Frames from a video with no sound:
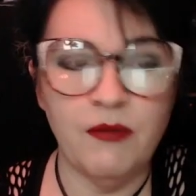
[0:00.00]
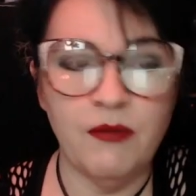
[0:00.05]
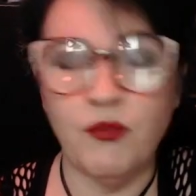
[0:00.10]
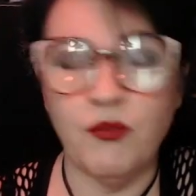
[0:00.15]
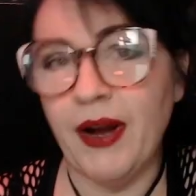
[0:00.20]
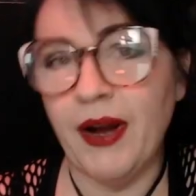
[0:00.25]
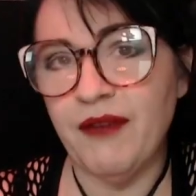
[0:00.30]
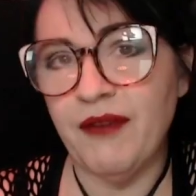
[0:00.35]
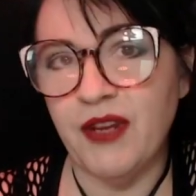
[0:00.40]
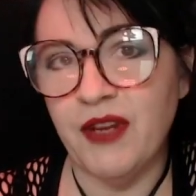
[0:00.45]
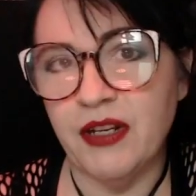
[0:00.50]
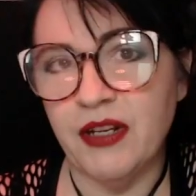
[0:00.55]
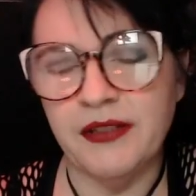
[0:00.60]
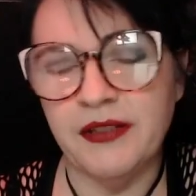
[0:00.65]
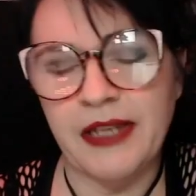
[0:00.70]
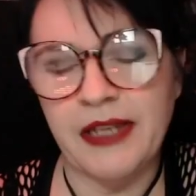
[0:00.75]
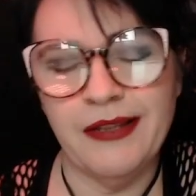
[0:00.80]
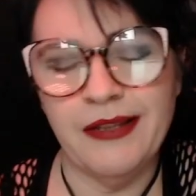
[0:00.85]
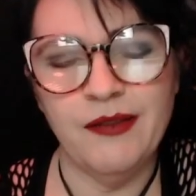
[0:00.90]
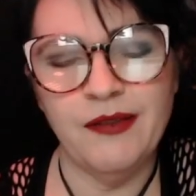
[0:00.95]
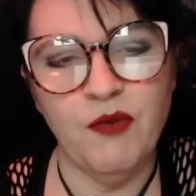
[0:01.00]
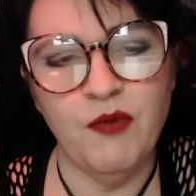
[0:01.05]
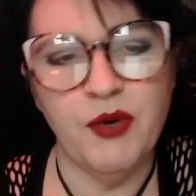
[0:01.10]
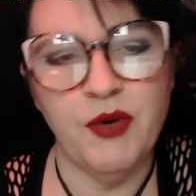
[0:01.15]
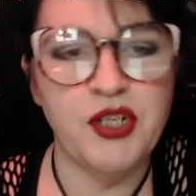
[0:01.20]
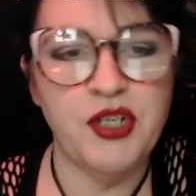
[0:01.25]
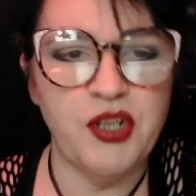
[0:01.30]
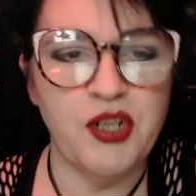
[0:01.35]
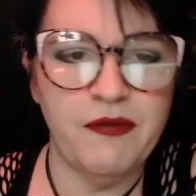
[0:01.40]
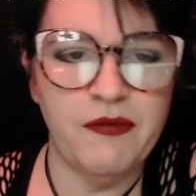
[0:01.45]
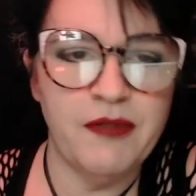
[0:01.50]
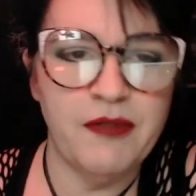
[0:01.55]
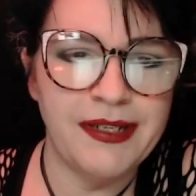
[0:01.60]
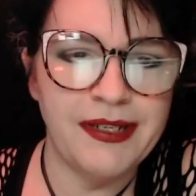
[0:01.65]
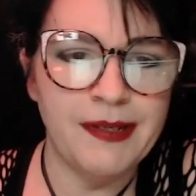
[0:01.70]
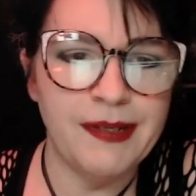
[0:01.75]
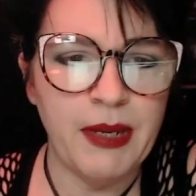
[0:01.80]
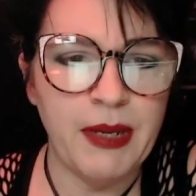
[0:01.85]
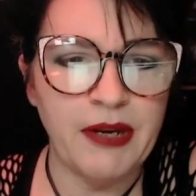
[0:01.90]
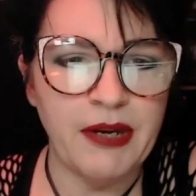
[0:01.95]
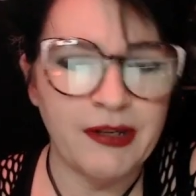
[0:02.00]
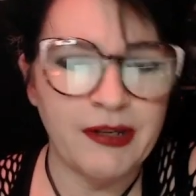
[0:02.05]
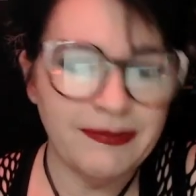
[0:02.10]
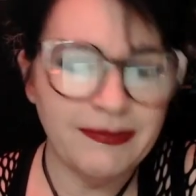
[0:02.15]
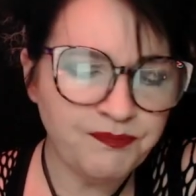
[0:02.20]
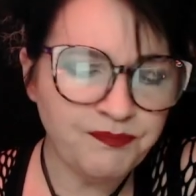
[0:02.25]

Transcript: Renfield, and The Voyage of the Demeter.